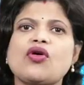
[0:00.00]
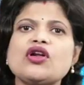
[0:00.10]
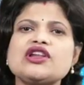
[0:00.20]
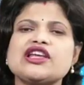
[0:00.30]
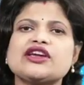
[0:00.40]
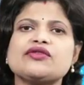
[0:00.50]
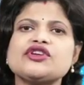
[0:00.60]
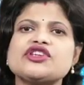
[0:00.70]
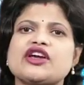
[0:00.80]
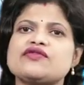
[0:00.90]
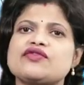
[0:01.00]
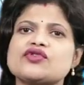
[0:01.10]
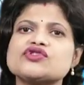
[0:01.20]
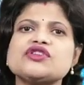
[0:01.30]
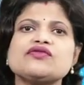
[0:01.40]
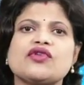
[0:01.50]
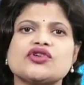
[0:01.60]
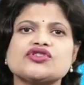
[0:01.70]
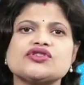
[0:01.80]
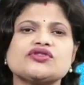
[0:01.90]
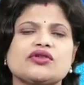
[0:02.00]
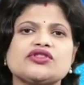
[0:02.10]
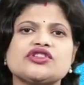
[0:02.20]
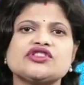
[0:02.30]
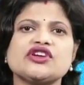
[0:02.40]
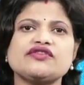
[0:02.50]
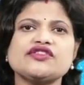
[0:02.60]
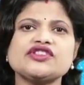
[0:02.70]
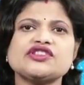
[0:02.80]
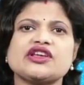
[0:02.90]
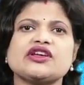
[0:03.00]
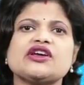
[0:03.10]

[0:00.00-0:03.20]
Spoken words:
all liquid and frozen waters on the surface,